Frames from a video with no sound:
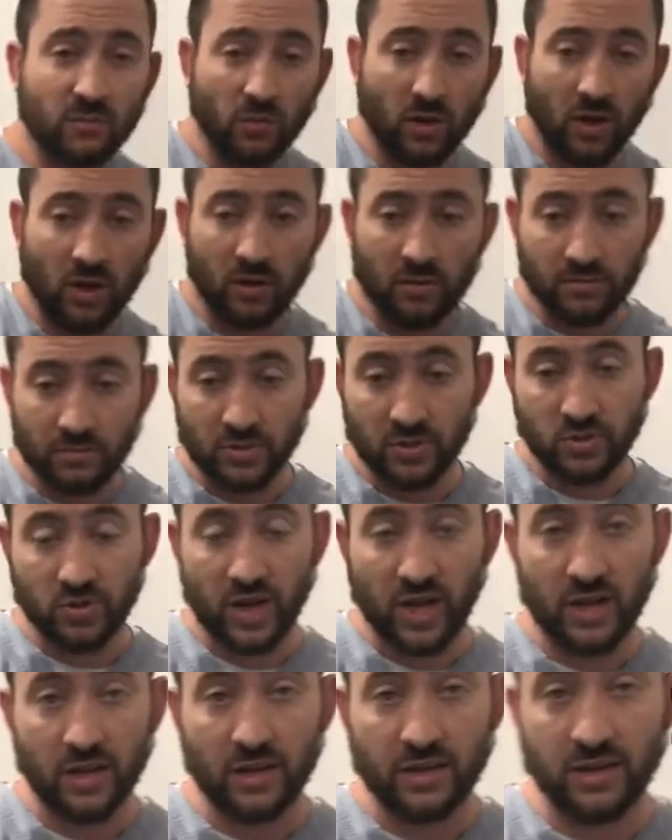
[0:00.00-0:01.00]
the wall, put your
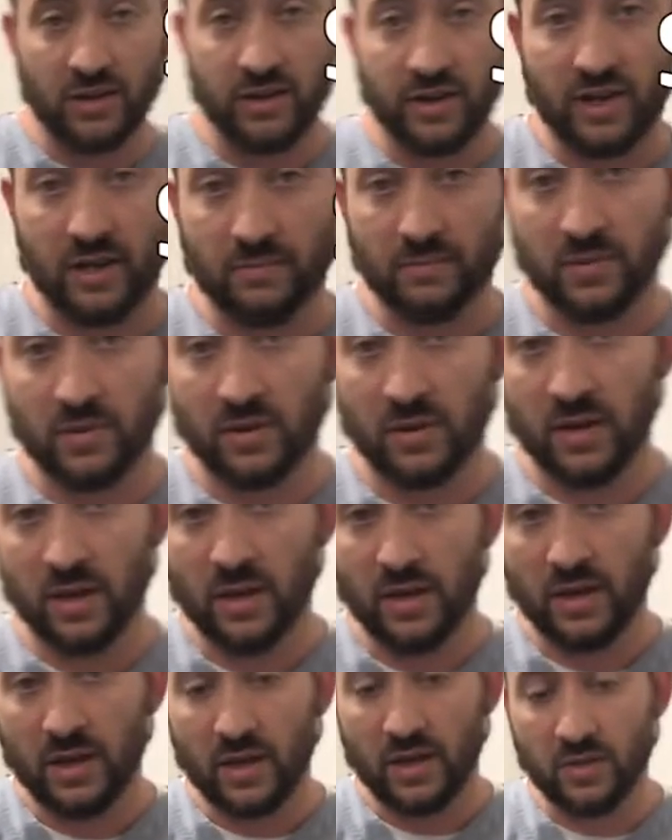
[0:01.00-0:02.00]
hand on your hip,
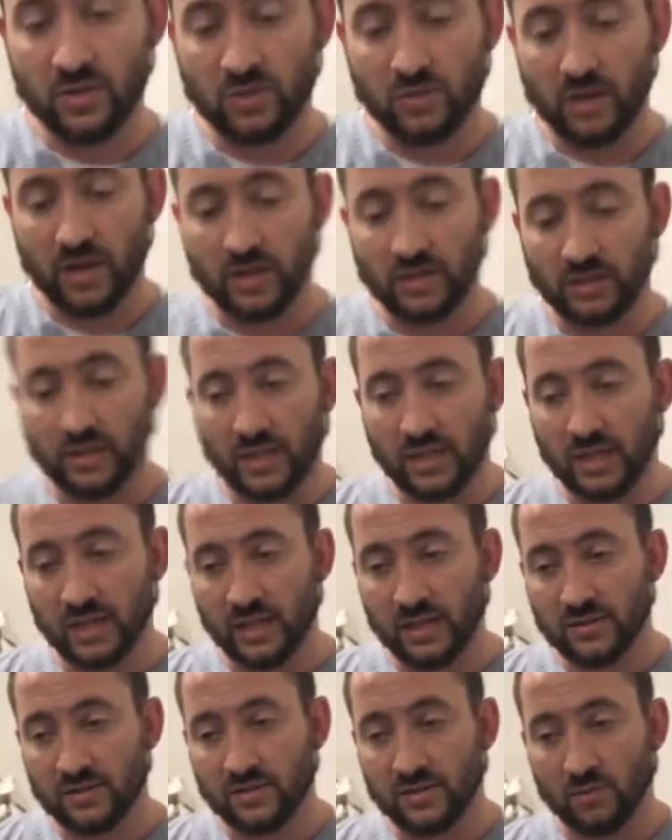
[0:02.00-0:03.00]
and try to lean
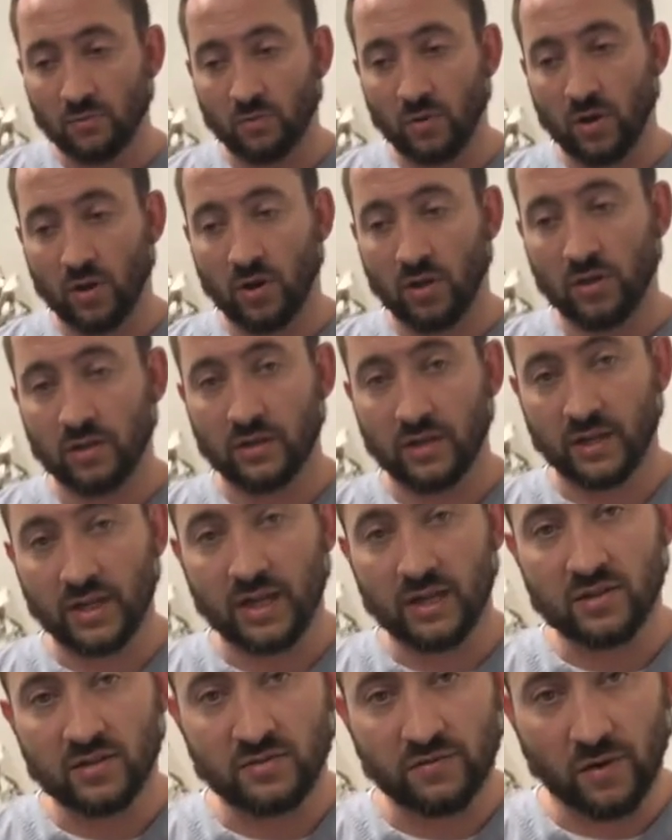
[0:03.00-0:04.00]
against the wall,
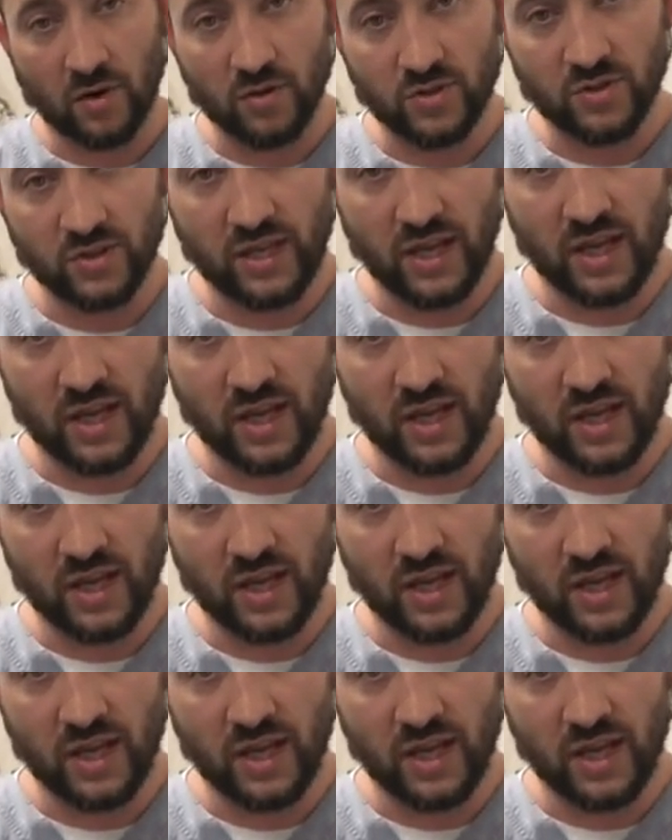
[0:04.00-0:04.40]
again, as far as you